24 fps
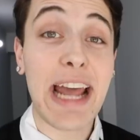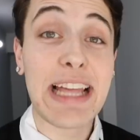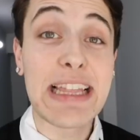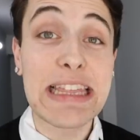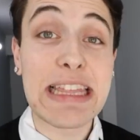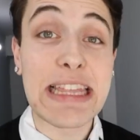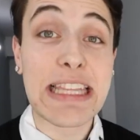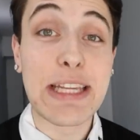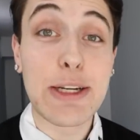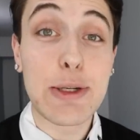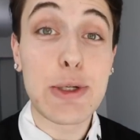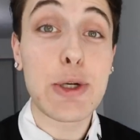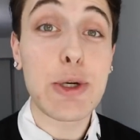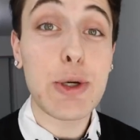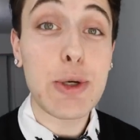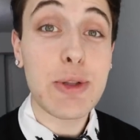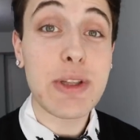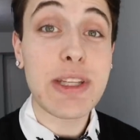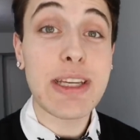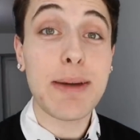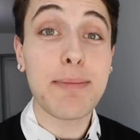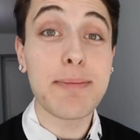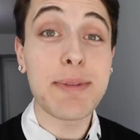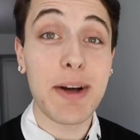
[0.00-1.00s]
I
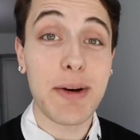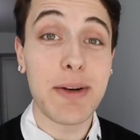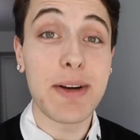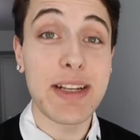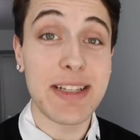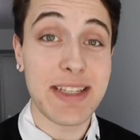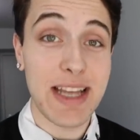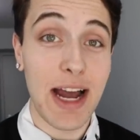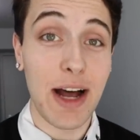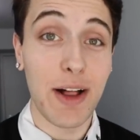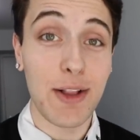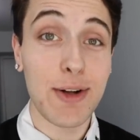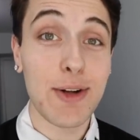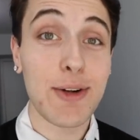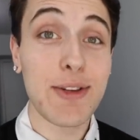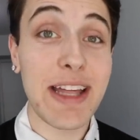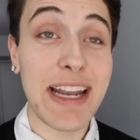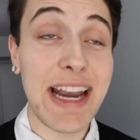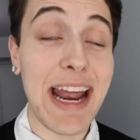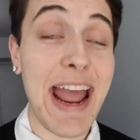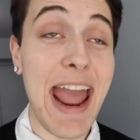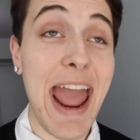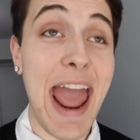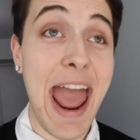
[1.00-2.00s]
literally am going to tell her
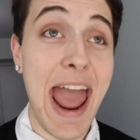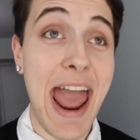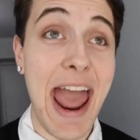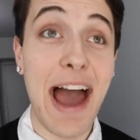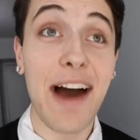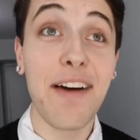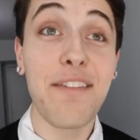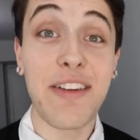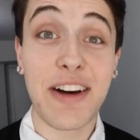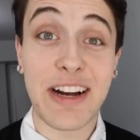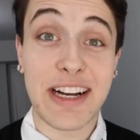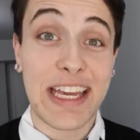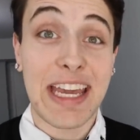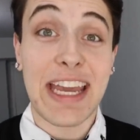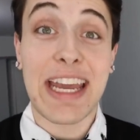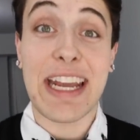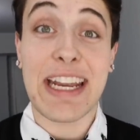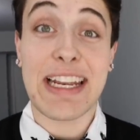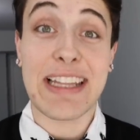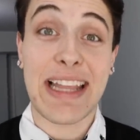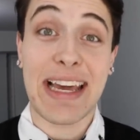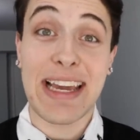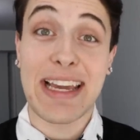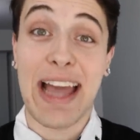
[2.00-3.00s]
that I have a
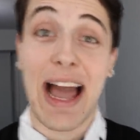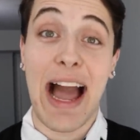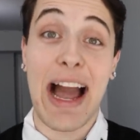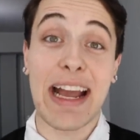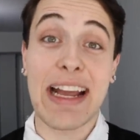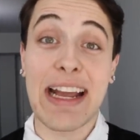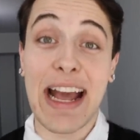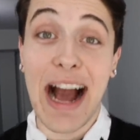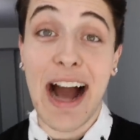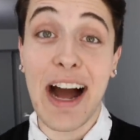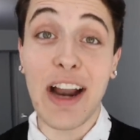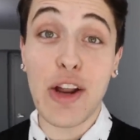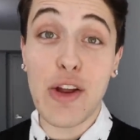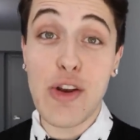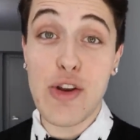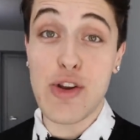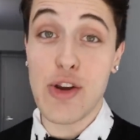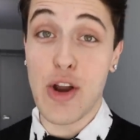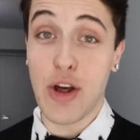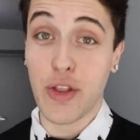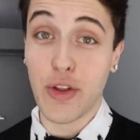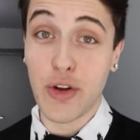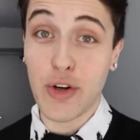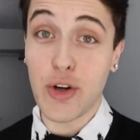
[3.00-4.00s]
kid. Like, I got
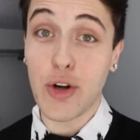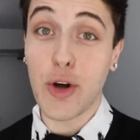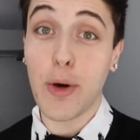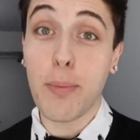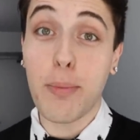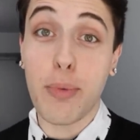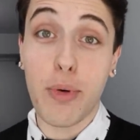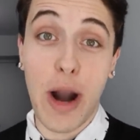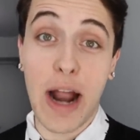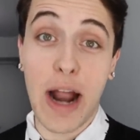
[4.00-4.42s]
another girl